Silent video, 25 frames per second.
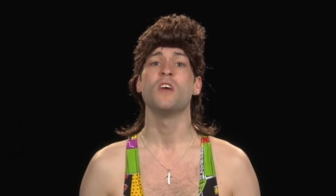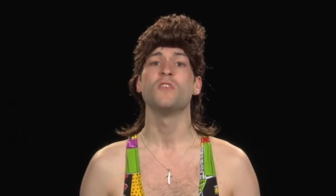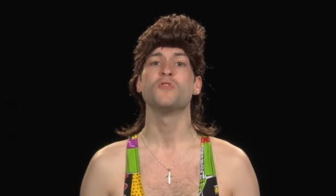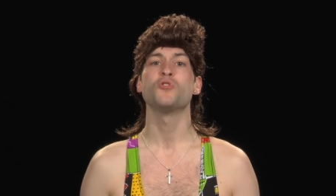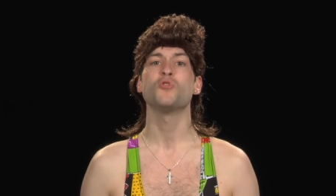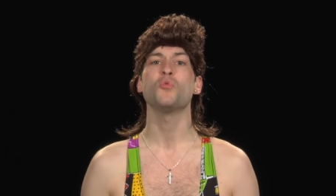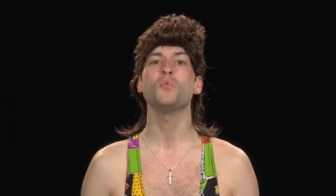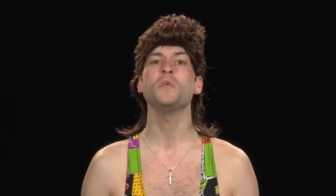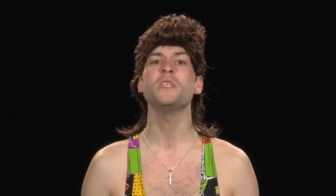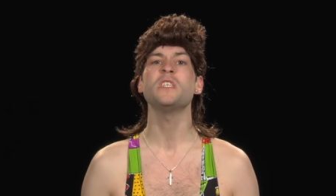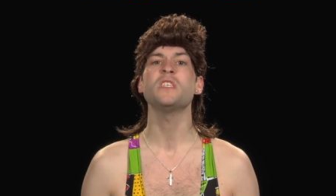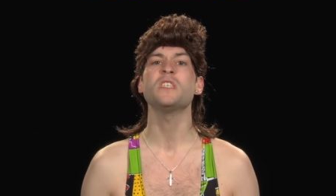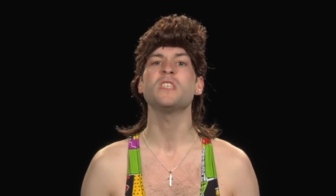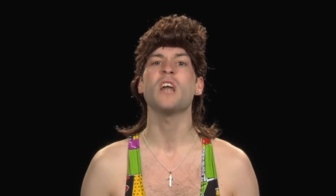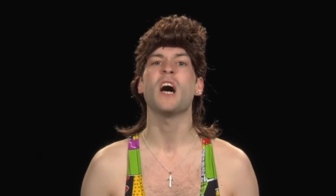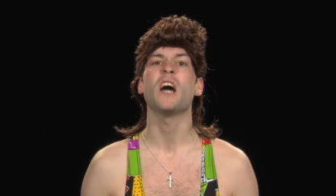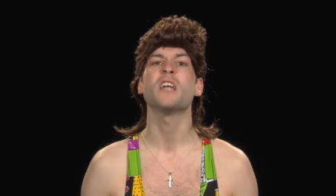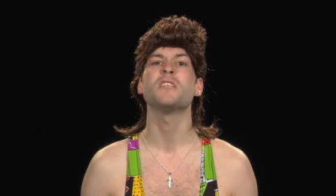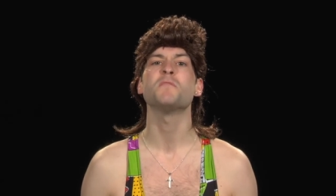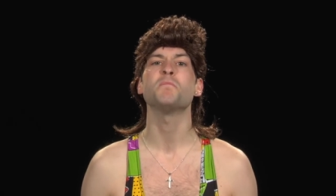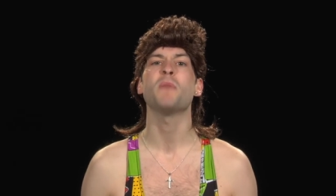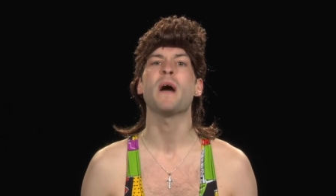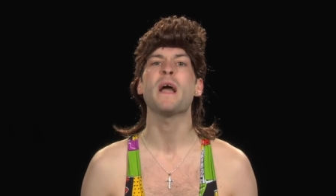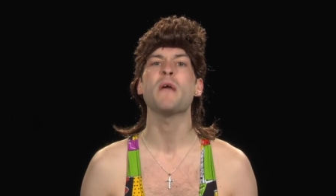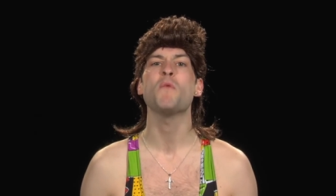So we
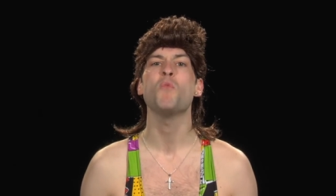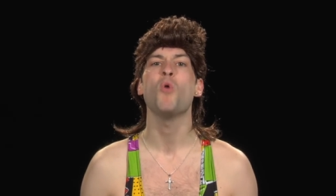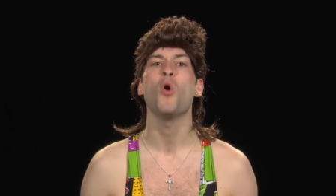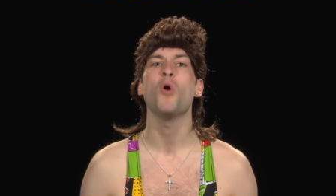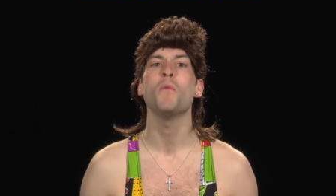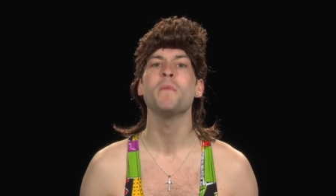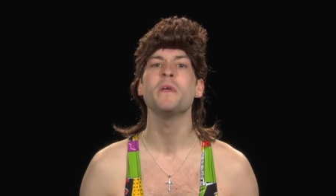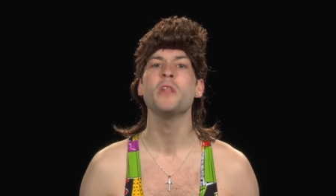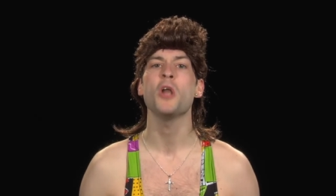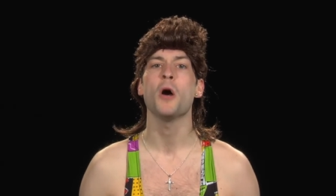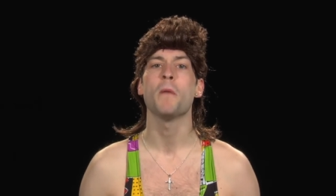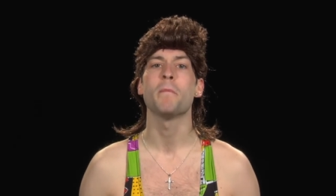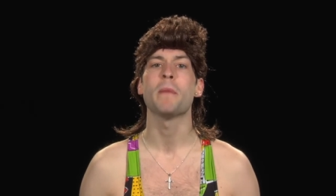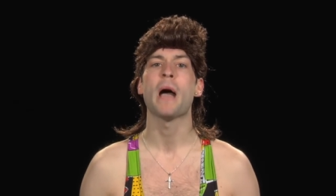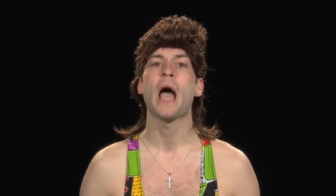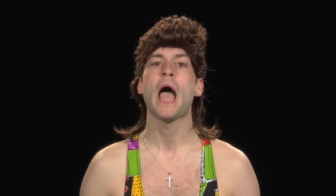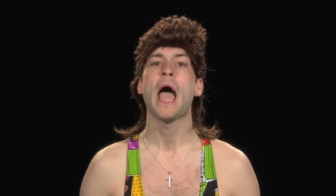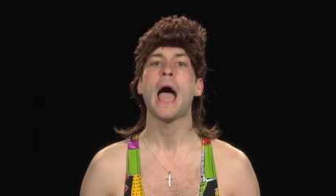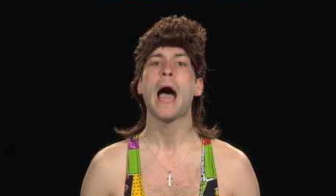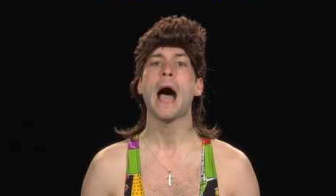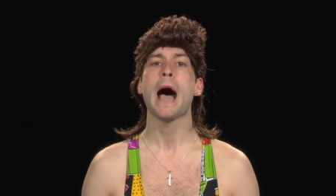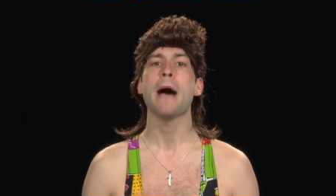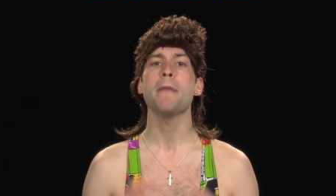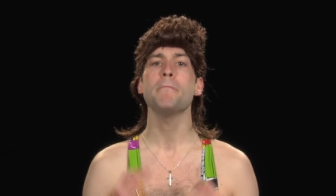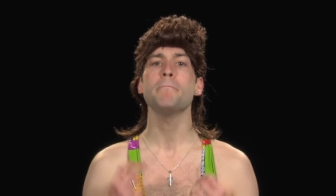start by warming up.
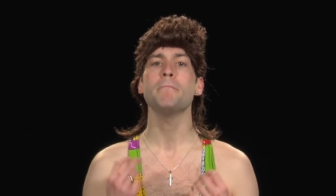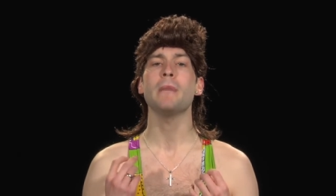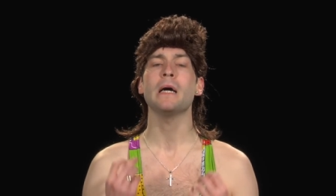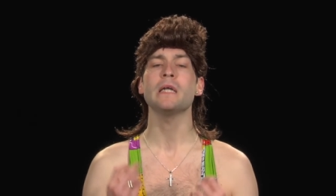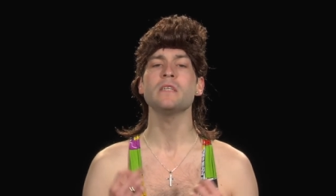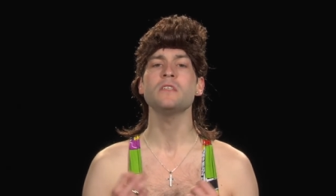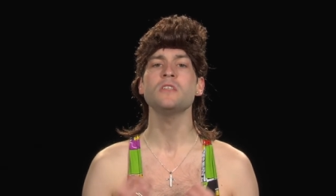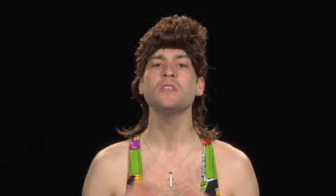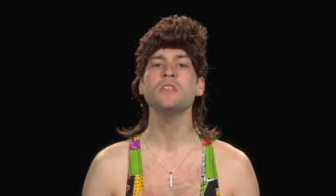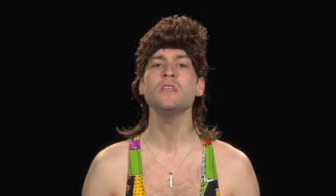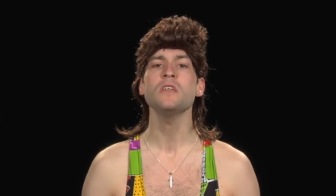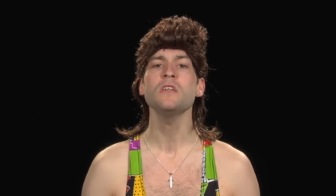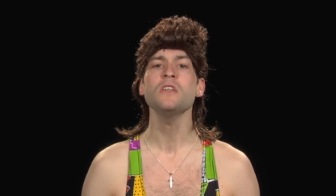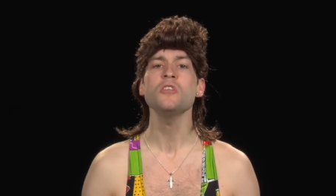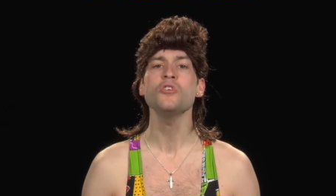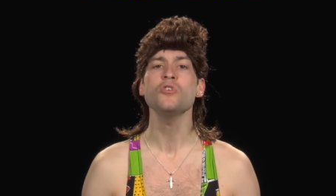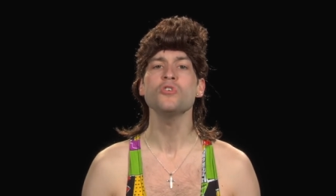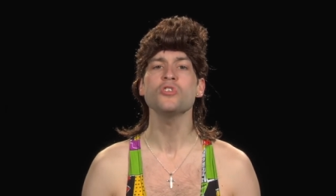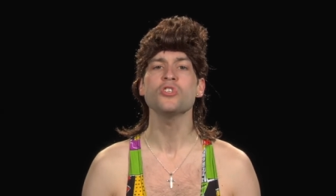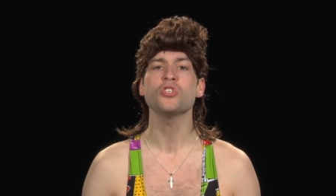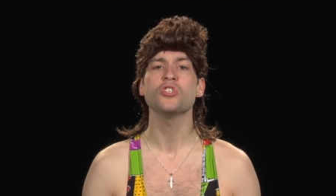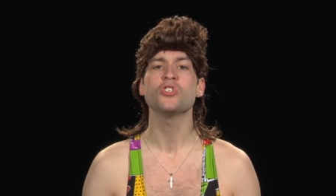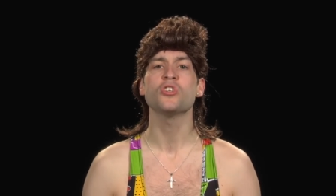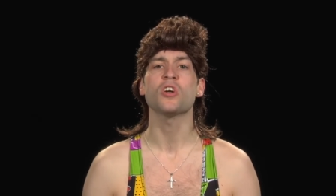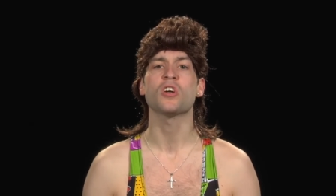Imagine
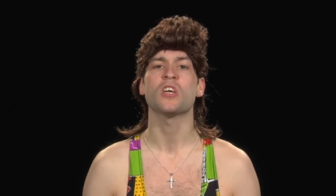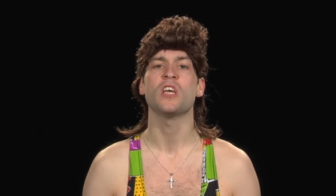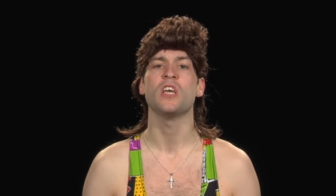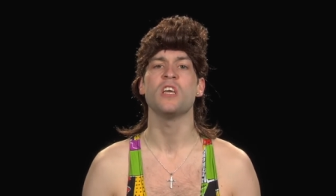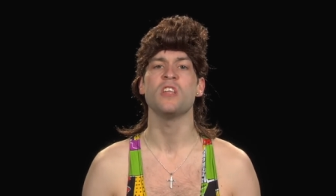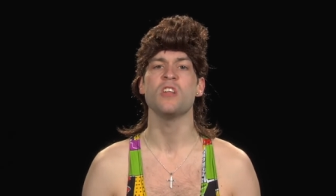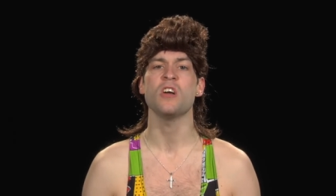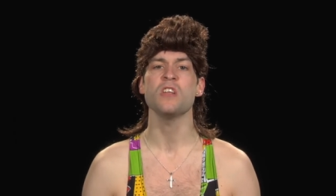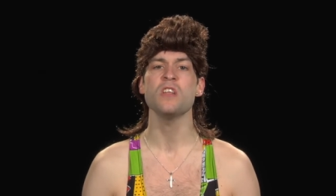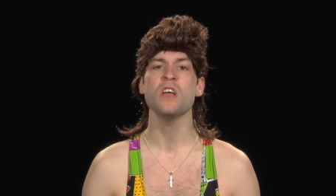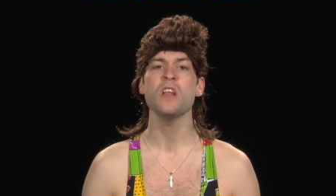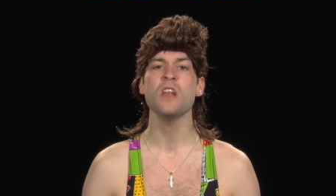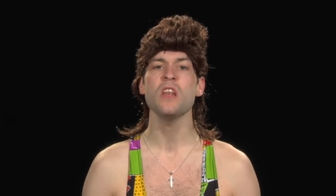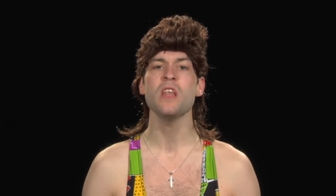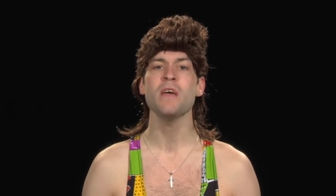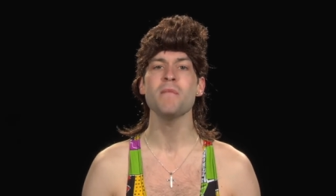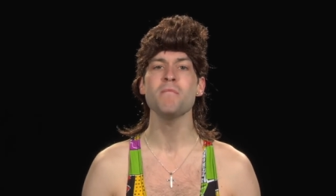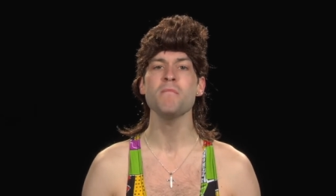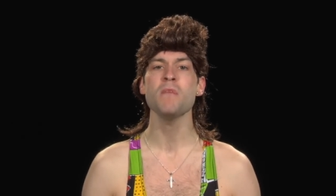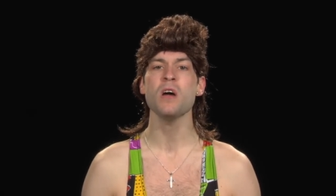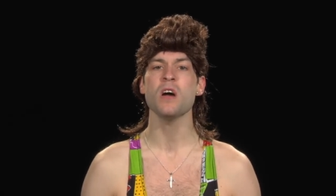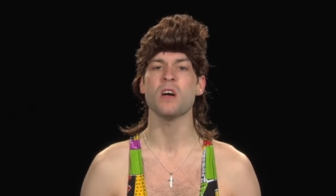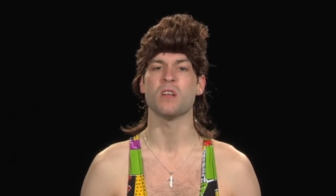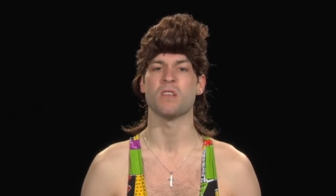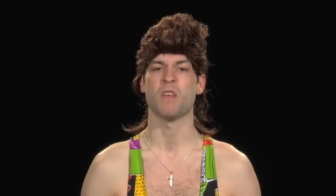you're sucking on a
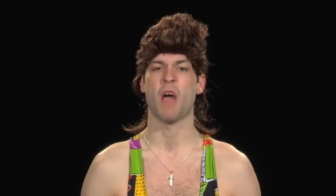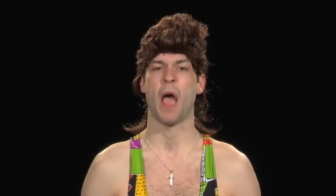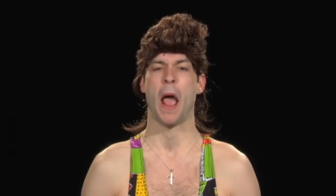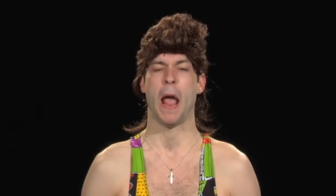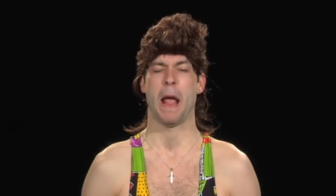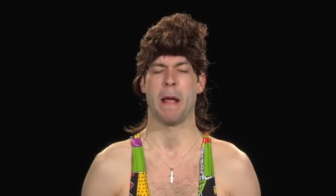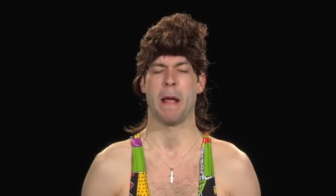lemon.